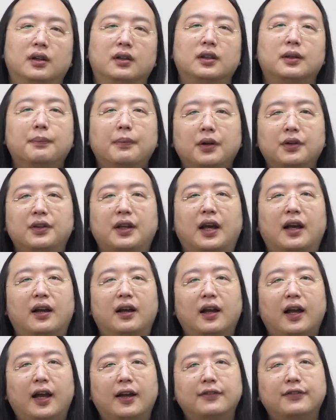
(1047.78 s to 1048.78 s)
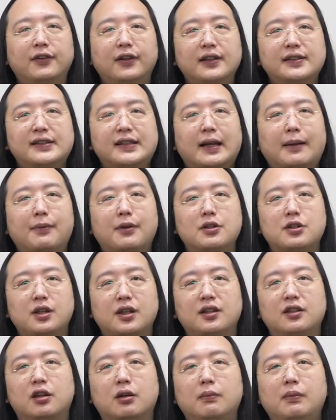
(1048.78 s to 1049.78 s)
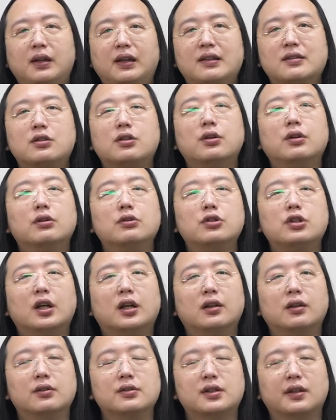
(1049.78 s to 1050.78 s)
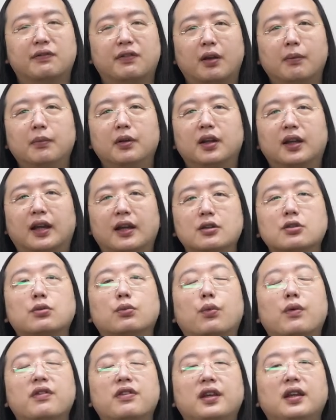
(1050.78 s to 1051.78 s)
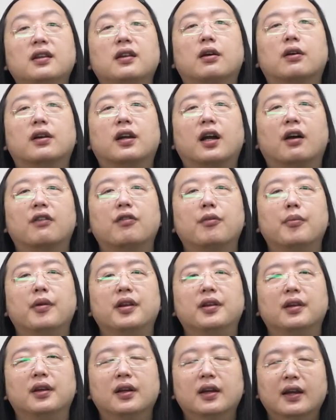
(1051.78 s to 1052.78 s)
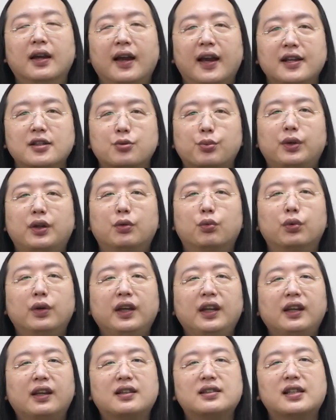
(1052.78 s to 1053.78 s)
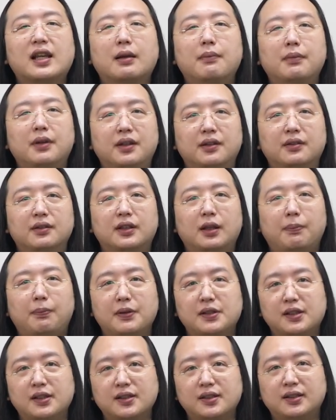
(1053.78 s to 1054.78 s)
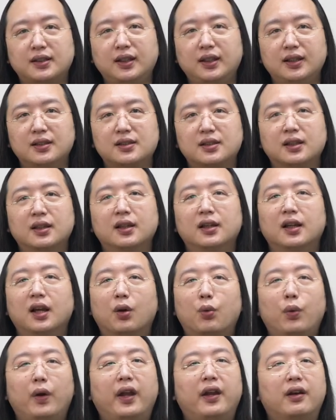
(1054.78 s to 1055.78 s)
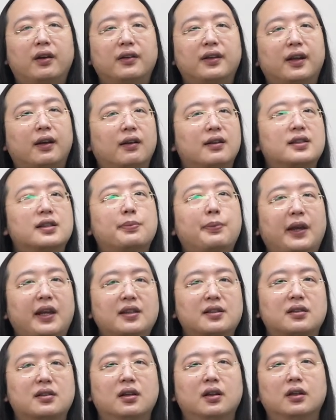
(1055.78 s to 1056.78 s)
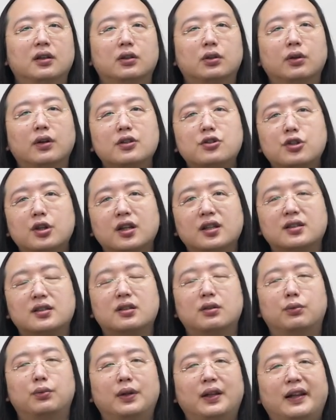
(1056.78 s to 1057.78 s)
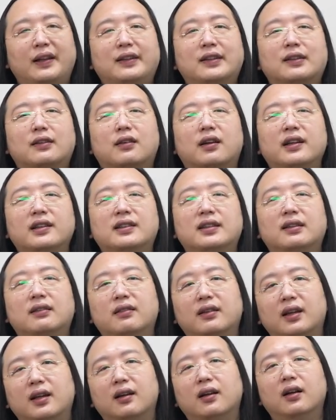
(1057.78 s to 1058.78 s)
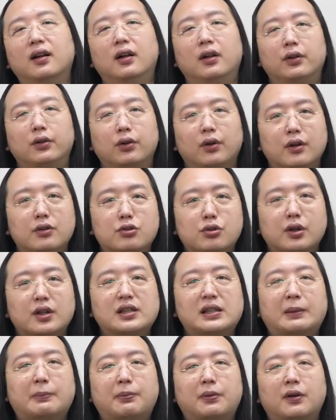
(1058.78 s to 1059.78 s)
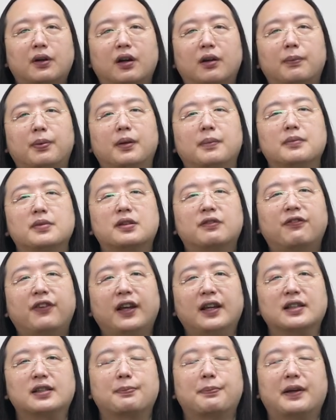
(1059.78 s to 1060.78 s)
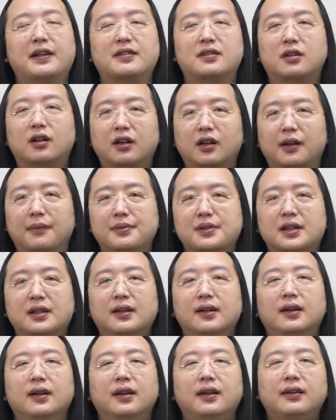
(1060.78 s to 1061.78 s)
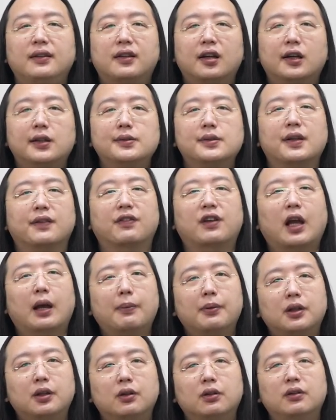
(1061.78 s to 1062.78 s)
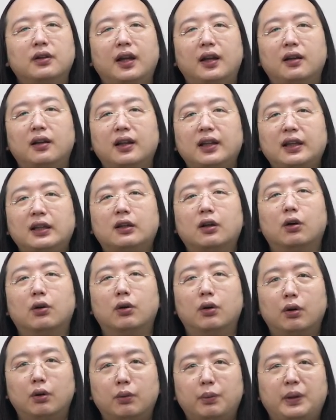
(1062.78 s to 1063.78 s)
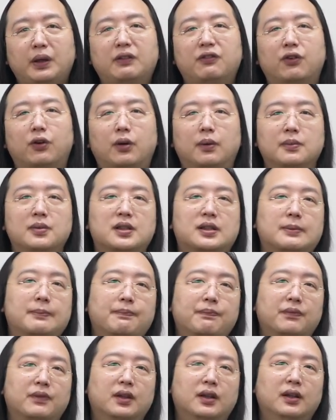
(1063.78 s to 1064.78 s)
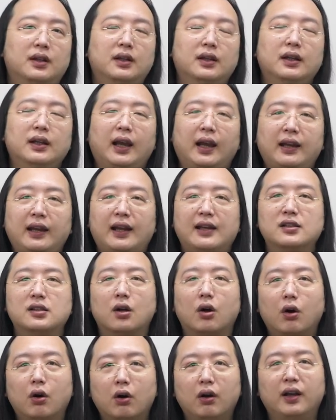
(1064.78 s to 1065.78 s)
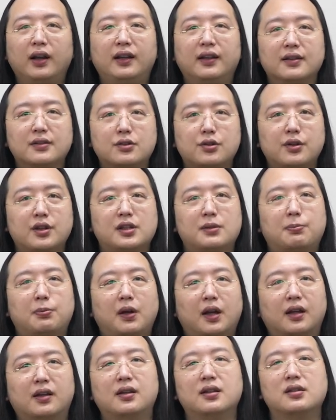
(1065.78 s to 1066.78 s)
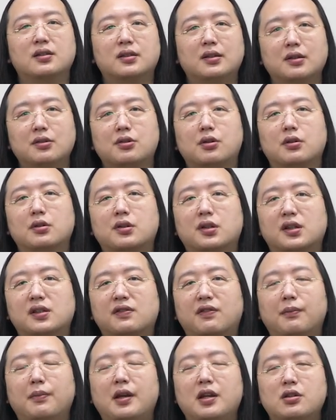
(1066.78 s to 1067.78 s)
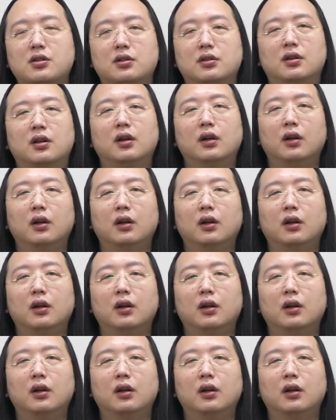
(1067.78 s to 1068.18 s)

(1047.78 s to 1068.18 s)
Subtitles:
The MODA have established interministerial channels of communication within our government as we re-examine the business needs and whether there is space to adjust related criteria to address the problems faced by startups in terms of capital and legal reforms. And as all industries practice digital transformation,